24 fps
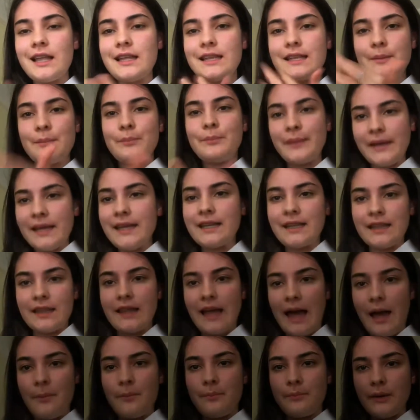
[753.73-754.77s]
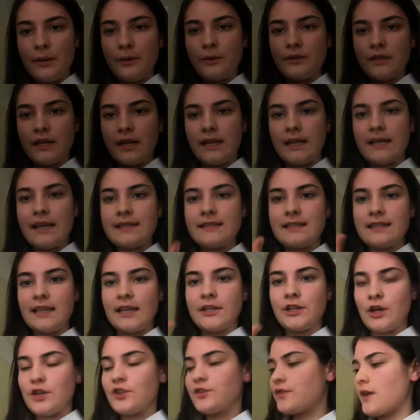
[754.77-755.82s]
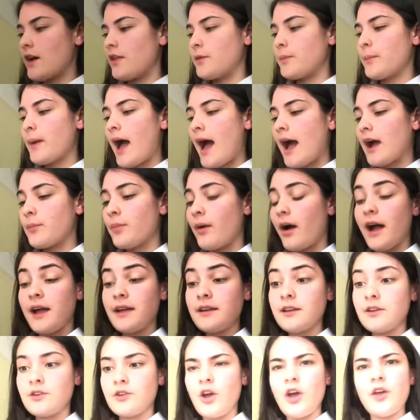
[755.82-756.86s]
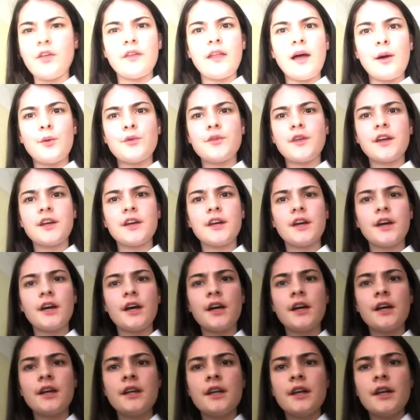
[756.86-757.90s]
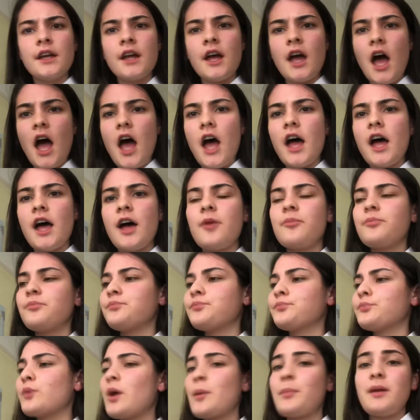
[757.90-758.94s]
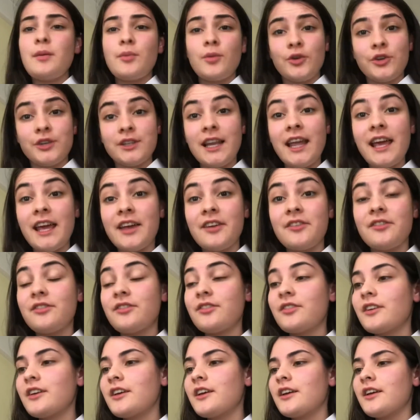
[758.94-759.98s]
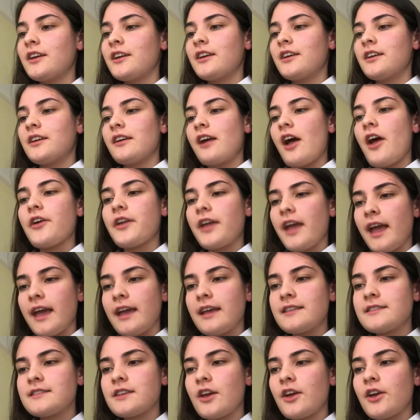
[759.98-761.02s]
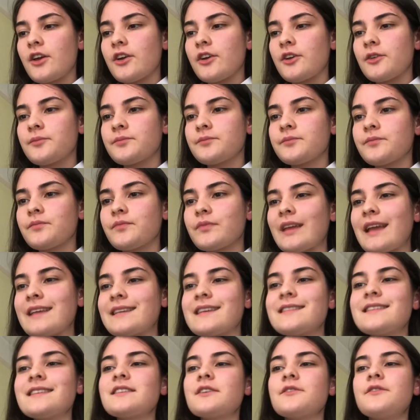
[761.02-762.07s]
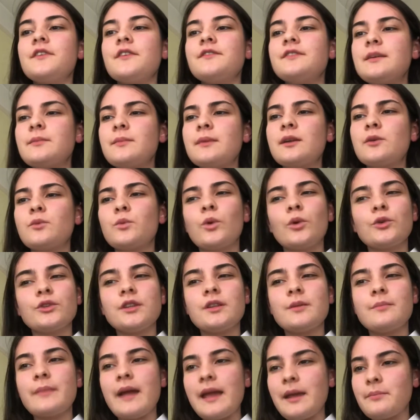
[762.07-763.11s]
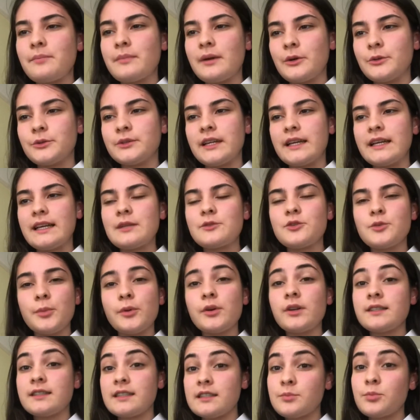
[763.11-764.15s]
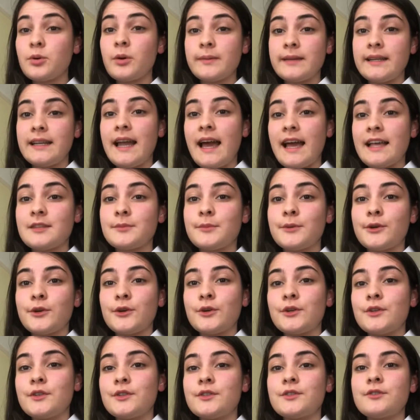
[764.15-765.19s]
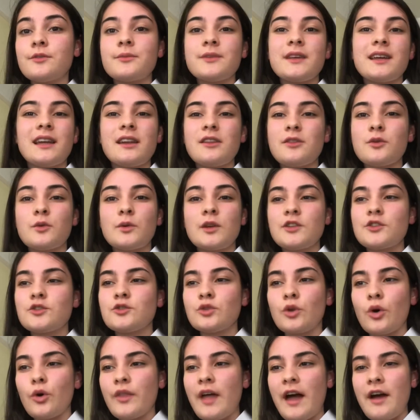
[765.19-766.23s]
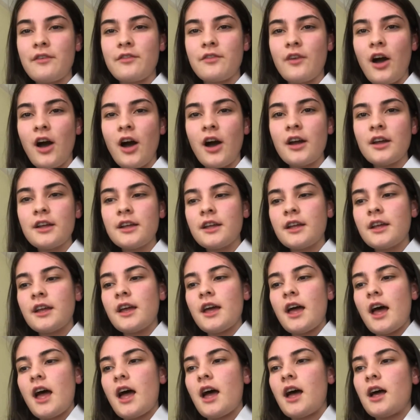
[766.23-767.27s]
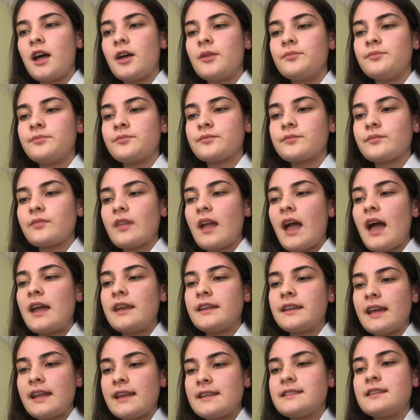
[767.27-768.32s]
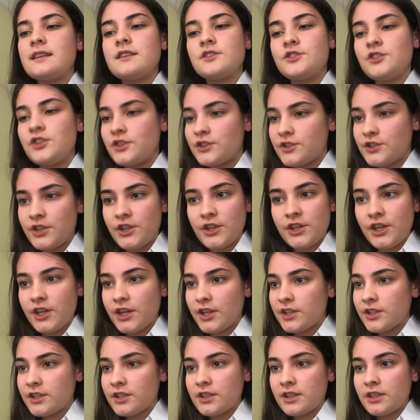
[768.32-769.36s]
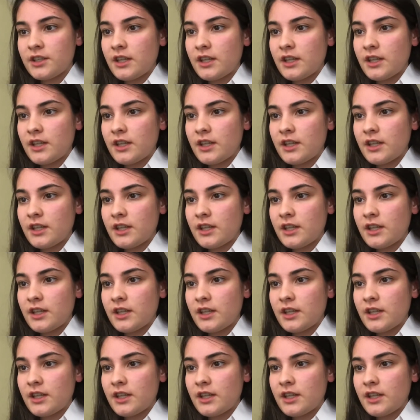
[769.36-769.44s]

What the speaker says: be in that building unless it like goes further back, but I didn't know that was like a where people could live. Okay, so it says it's a 15-minute walk to the main building. To be honest, it's probably less because from Senghennydd Hall it's not that far, and again it's near the Students' Union.